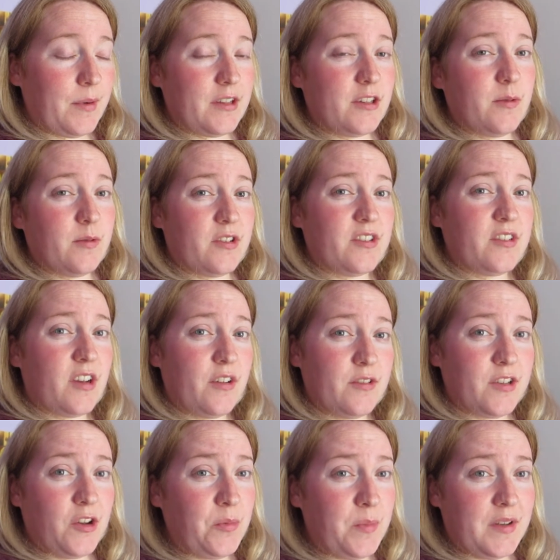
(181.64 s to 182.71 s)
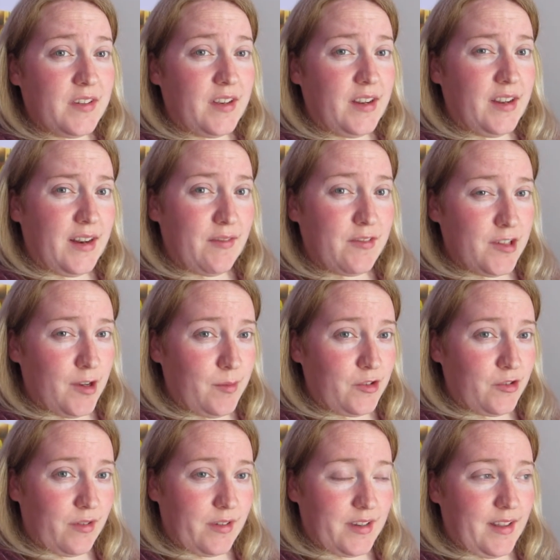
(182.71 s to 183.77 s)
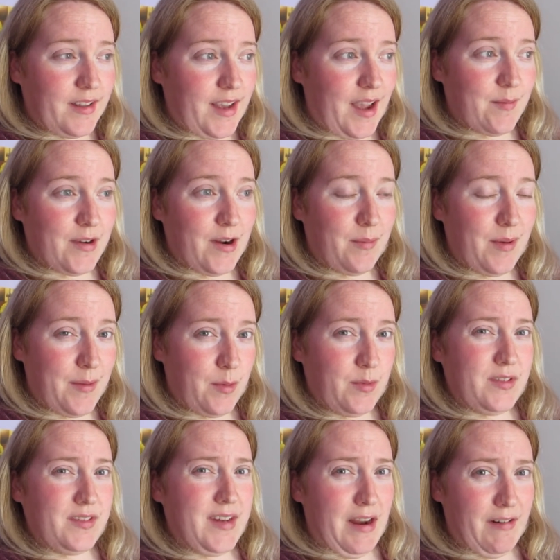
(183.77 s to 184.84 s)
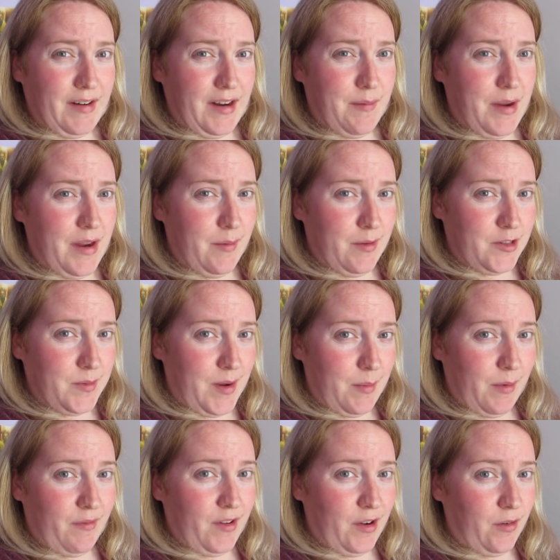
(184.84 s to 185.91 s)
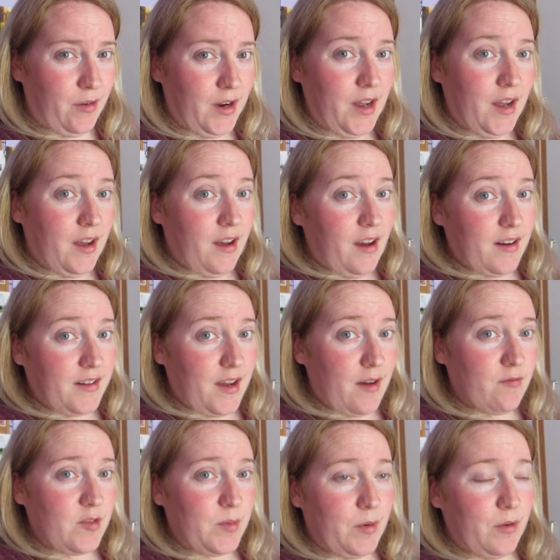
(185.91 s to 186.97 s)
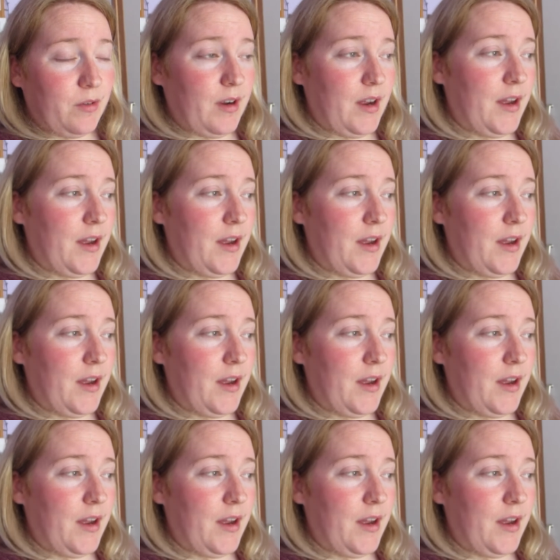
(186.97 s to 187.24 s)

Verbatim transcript: because it was so so busy and every time I tried to get the camera out people were staring at me which made me feel uncomfortable.